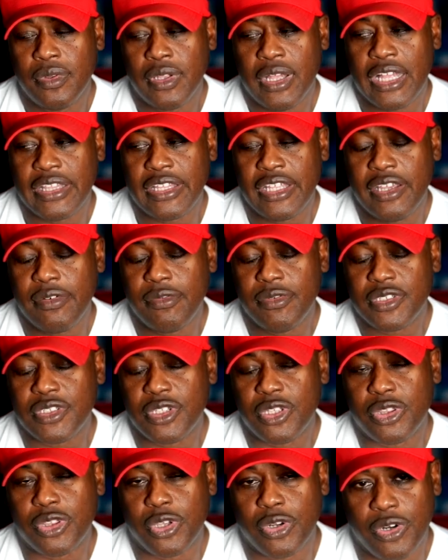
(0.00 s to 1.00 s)
I think it was
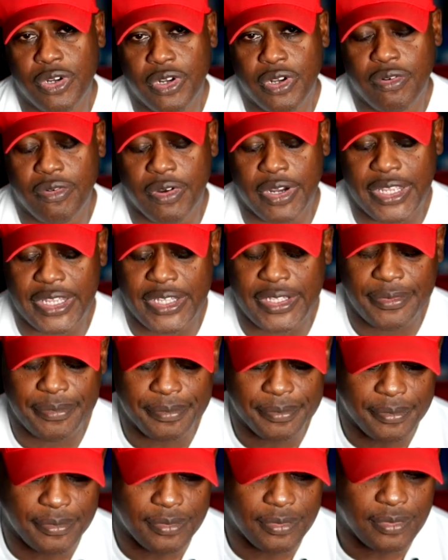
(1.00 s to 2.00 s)
the third grade,
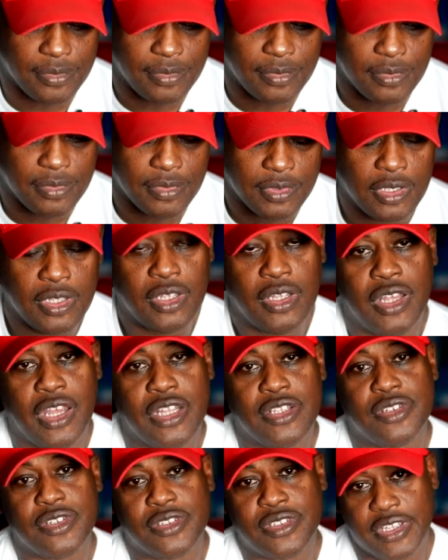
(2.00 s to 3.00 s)

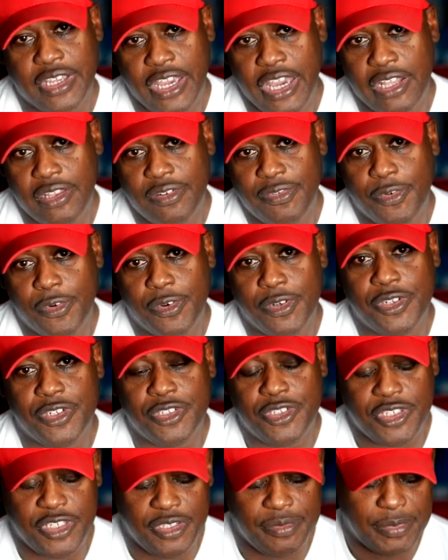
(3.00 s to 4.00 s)
I took the California
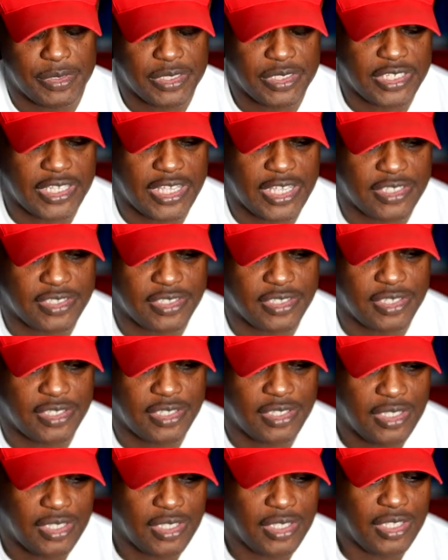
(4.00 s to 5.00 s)
Achievement
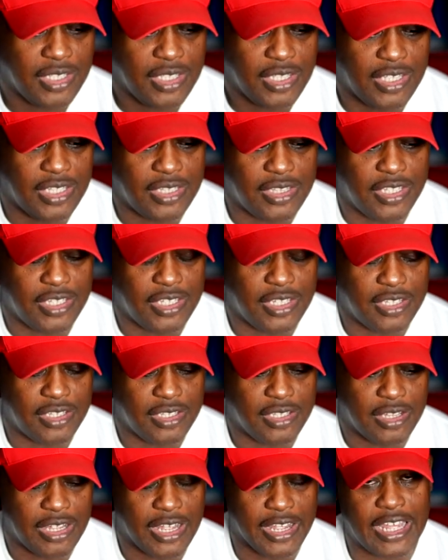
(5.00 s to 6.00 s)
Test, and
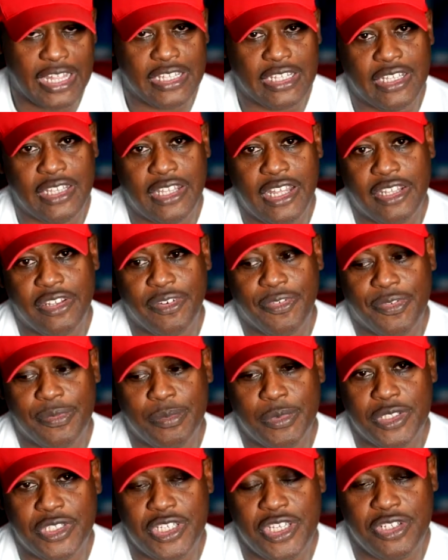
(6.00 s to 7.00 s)
then I got a letter from
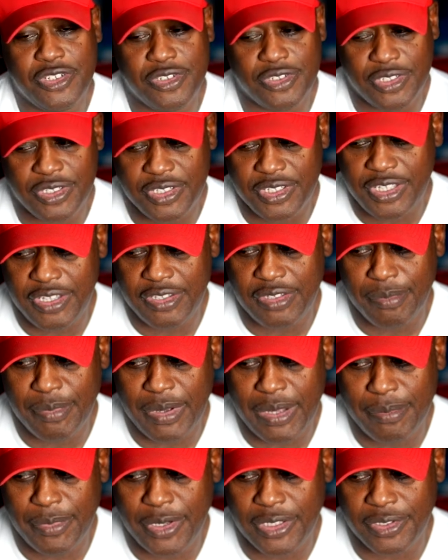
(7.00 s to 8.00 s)
the teacher to give to
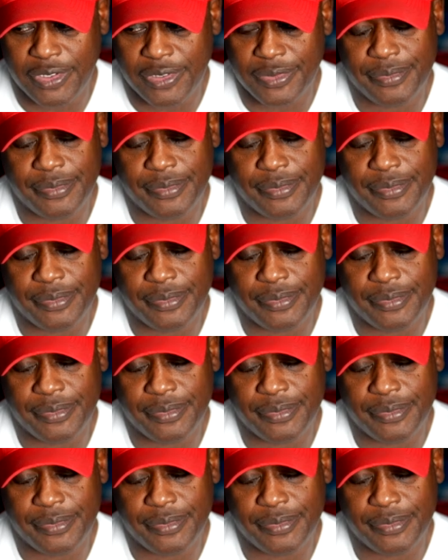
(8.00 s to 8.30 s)
my mother.